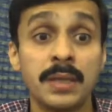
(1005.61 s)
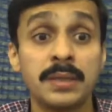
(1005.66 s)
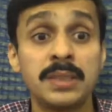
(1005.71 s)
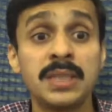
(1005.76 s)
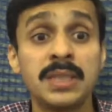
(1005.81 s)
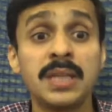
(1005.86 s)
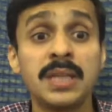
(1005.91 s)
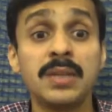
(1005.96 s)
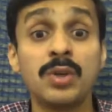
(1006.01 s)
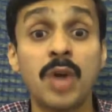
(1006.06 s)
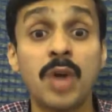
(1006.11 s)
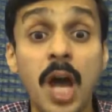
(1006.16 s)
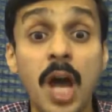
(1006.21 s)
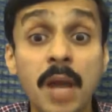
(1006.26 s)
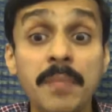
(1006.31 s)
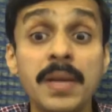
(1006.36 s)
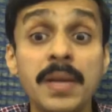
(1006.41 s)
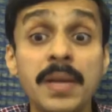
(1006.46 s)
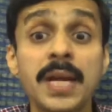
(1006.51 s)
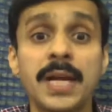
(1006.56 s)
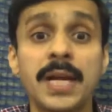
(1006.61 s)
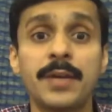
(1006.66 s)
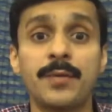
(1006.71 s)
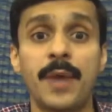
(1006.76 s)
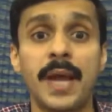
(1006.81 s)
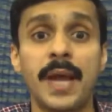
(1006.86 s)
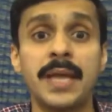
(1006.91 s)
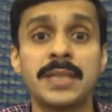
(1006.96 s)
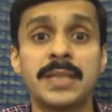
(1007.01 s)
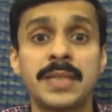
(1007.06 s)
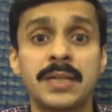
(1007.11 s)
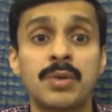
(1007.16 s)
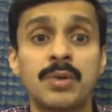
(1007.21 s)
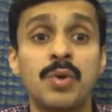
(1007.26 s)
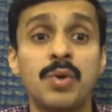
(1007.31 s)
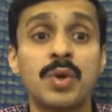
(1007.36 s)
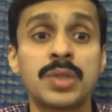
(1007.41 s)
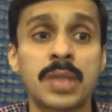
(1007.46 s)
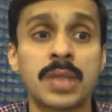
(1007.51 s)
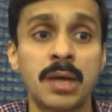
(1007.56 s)
This is normal advice that
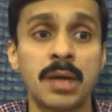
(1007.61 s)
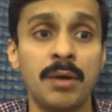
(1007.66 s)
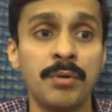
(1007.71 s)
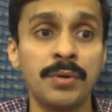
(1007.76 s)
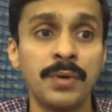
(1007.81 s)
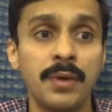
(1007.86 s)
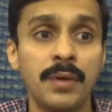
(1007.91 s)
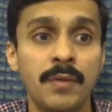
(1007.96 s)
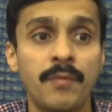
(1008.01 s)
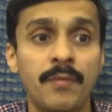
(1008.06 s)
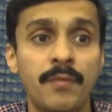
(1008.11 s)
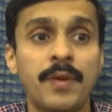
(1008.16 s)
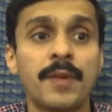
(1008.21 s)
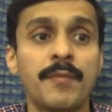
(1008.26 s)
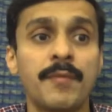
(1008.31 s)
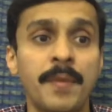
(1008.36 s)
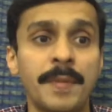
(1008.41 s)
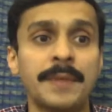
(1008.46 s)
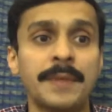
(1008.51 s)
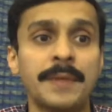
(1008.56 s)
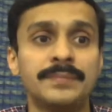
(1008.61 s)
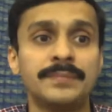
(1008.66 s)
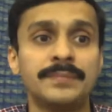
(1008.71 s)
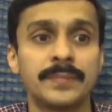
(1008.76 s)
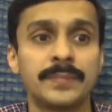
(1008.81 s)
goes around for women.